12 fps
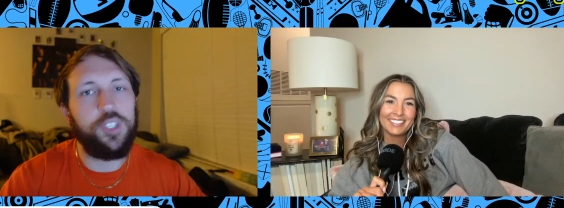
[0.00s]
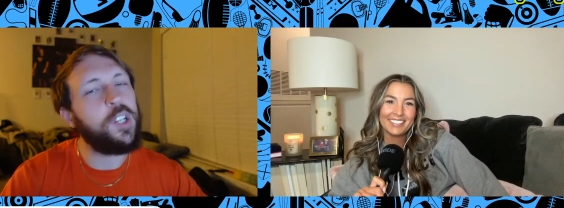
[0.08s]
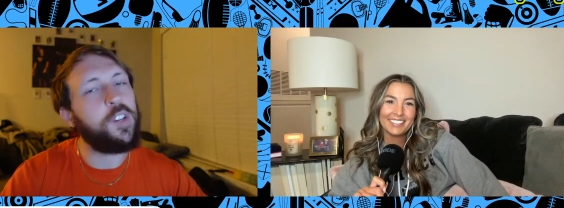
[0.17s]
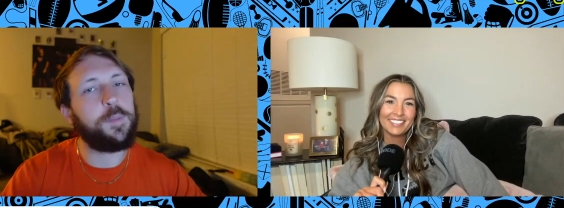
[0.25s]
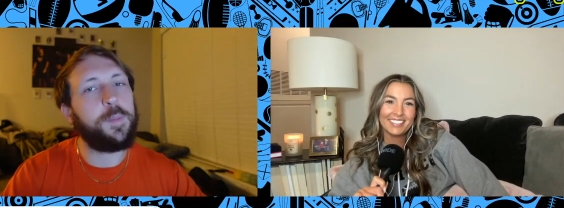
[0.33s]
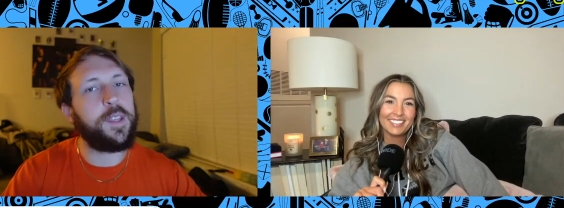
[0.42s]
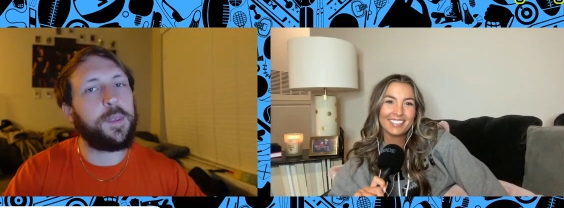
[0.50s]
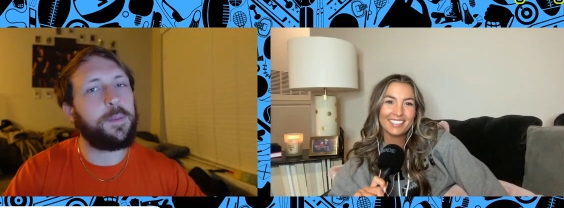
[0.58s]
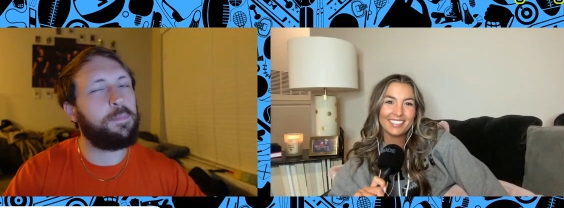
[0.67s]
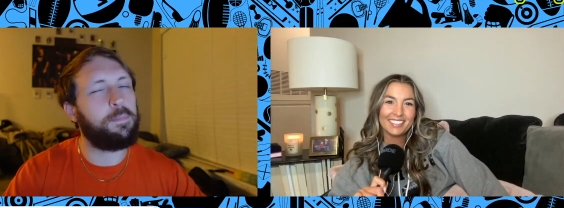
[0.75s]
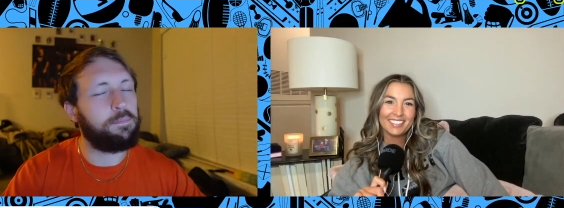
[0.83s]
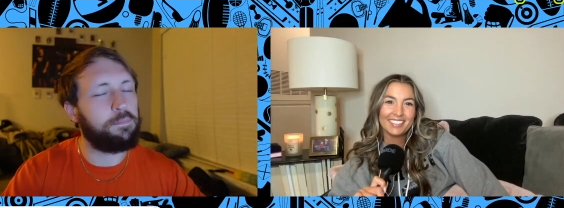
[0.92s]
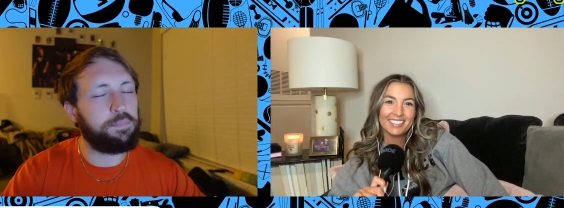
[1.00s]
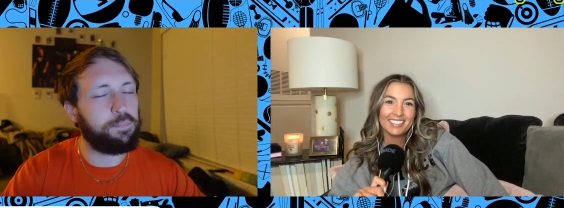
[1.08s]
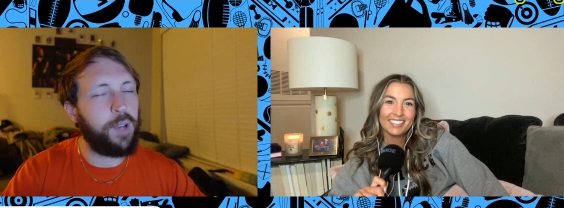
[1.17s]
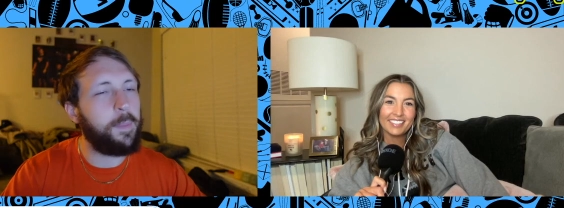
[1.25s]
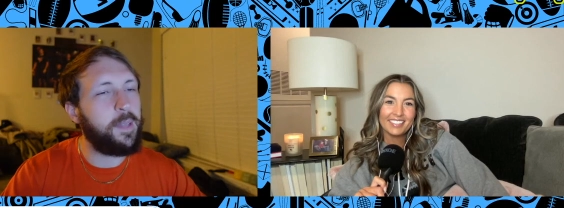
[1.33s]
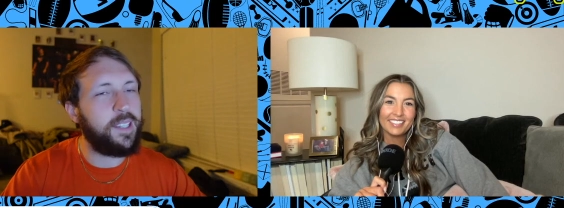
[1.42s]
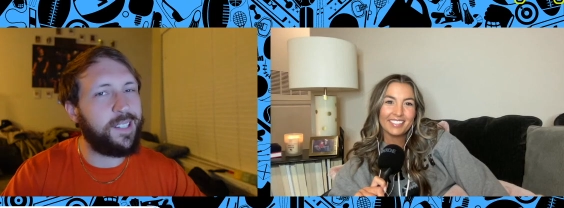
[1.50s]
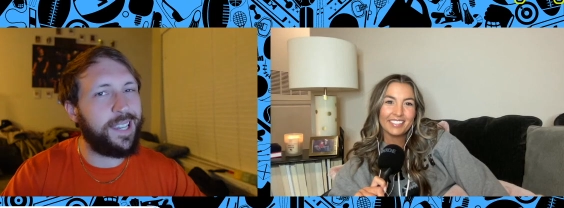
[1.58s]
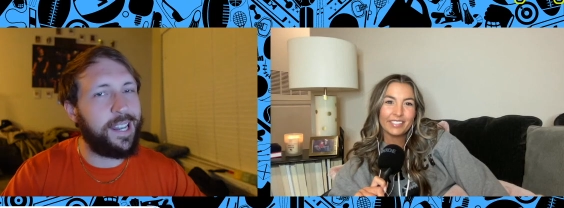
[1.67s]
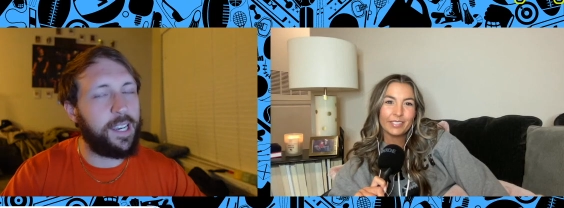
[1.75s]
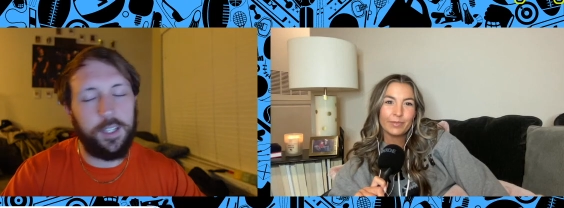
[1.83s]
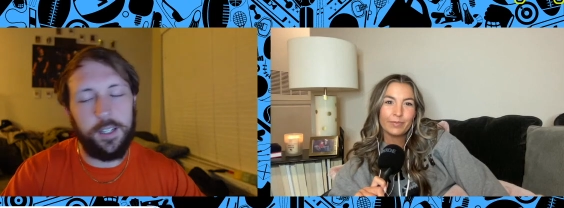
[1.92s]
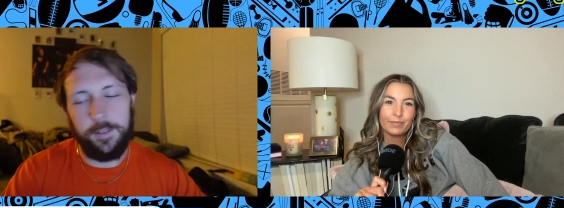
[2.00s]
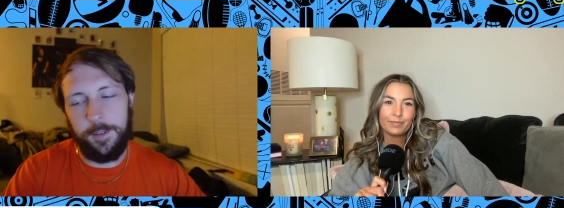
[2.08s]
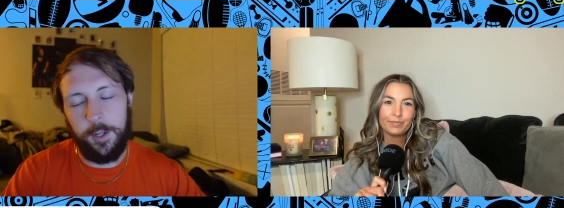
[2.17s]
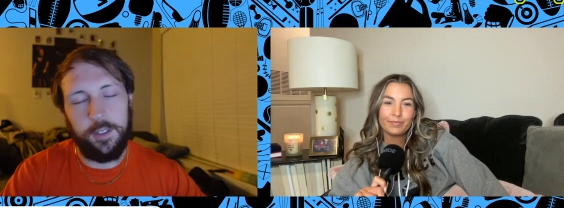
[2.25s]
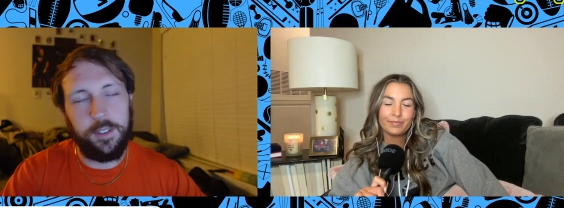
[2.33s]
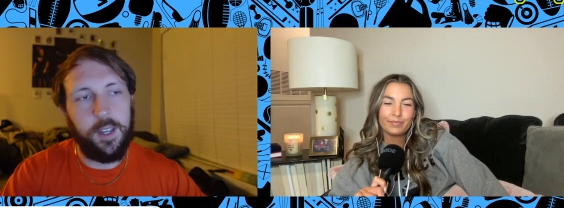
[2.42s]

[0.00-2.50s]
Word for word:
Speaker 1: Smith probably isn't getting a ton of votes.